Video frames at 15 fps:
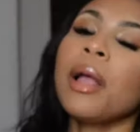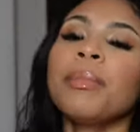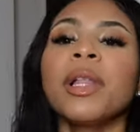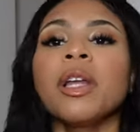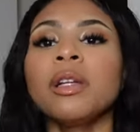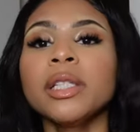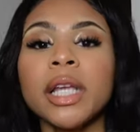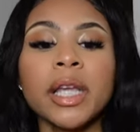I
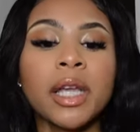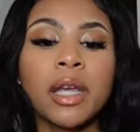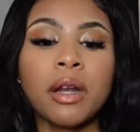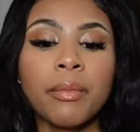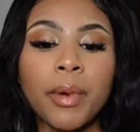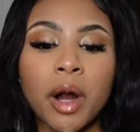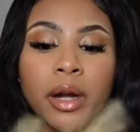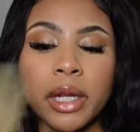plan on taking it
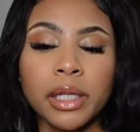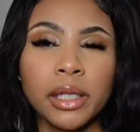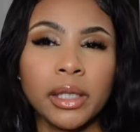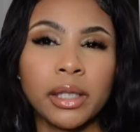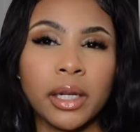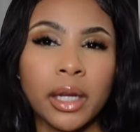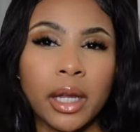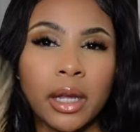apart and
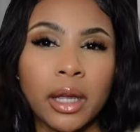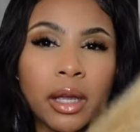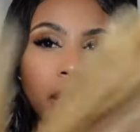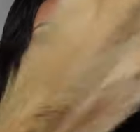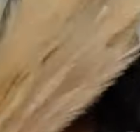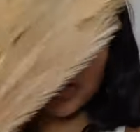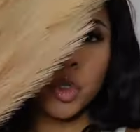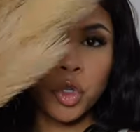sticking
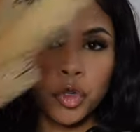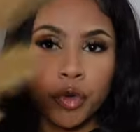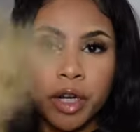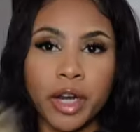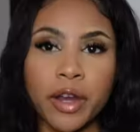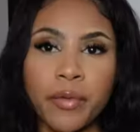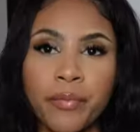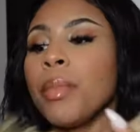it in the
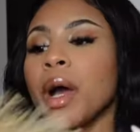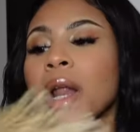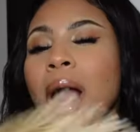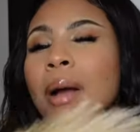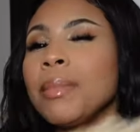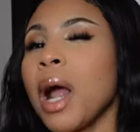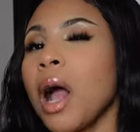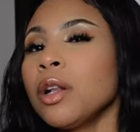tree, but
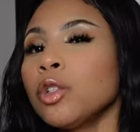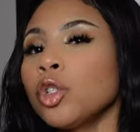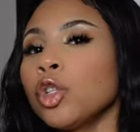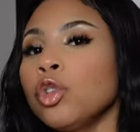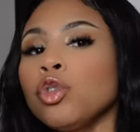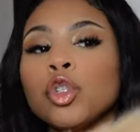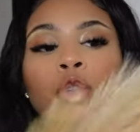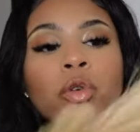I'm not
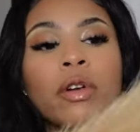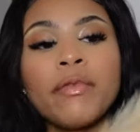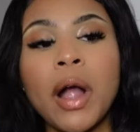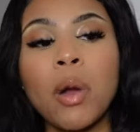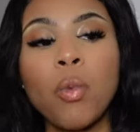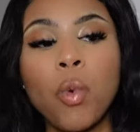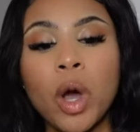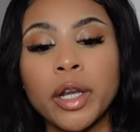too sure if
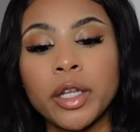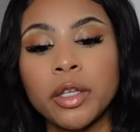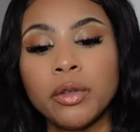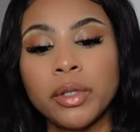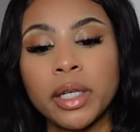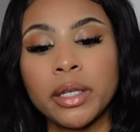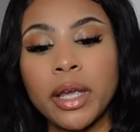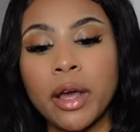I wanna
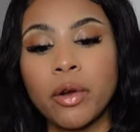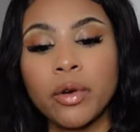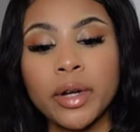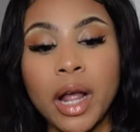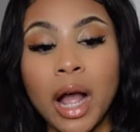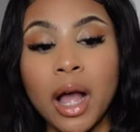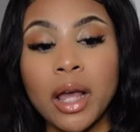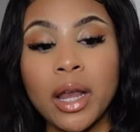use it yet or
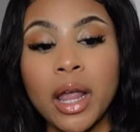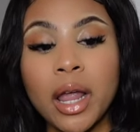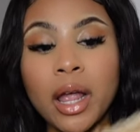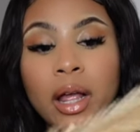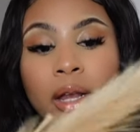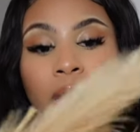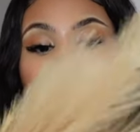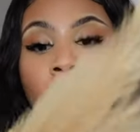not.
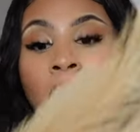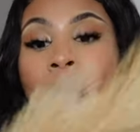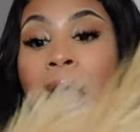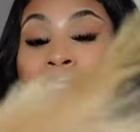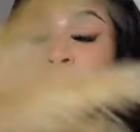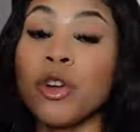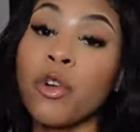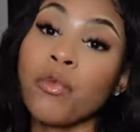And I
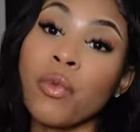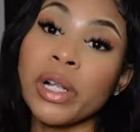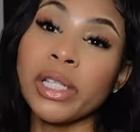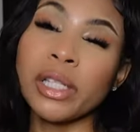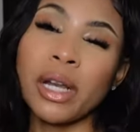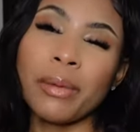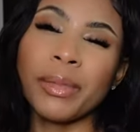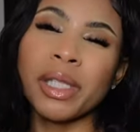don't know if one
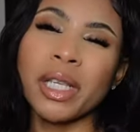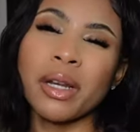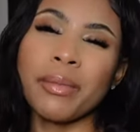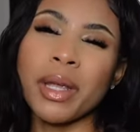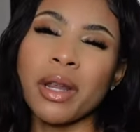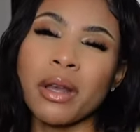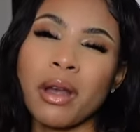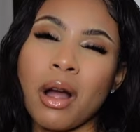stem is gonna
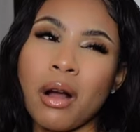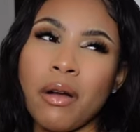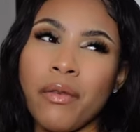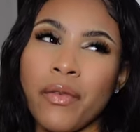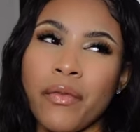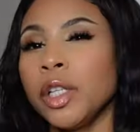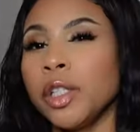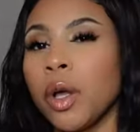be
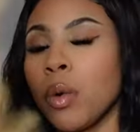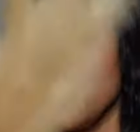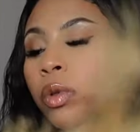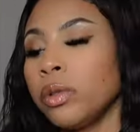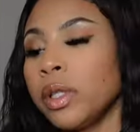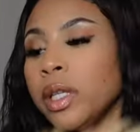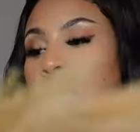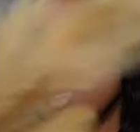enough. So we'll
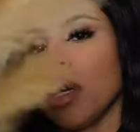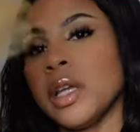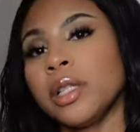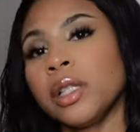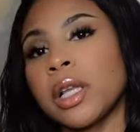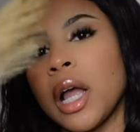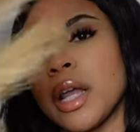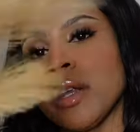see.
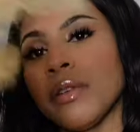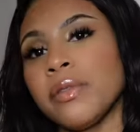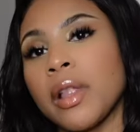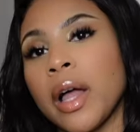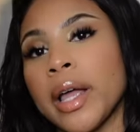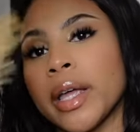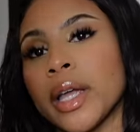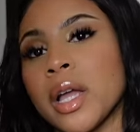It's kind of
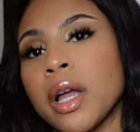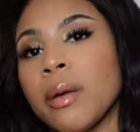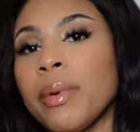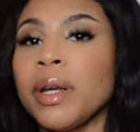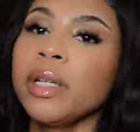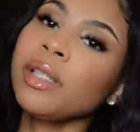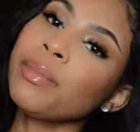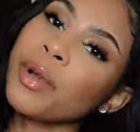like, but
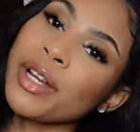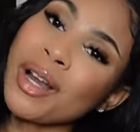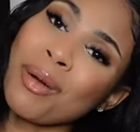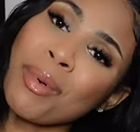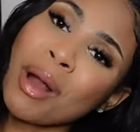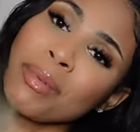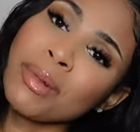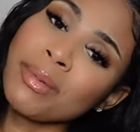it's pretty. I'll
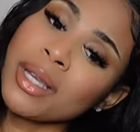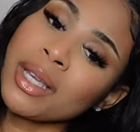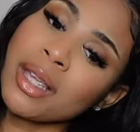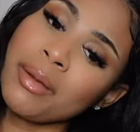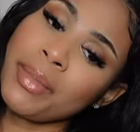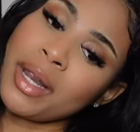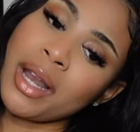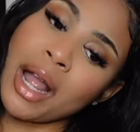probably
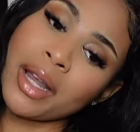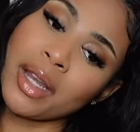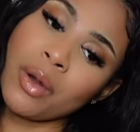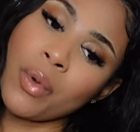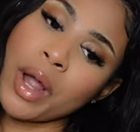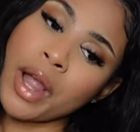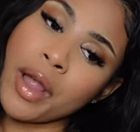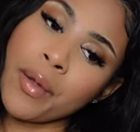keep it
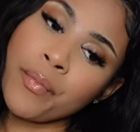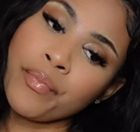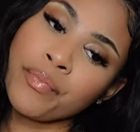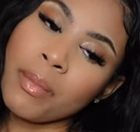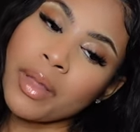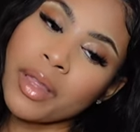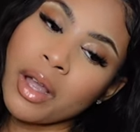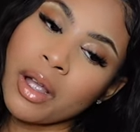anyway.
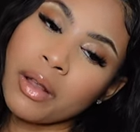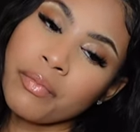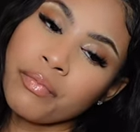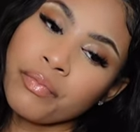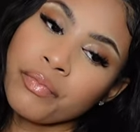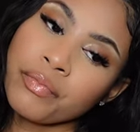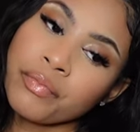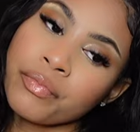But
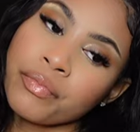then,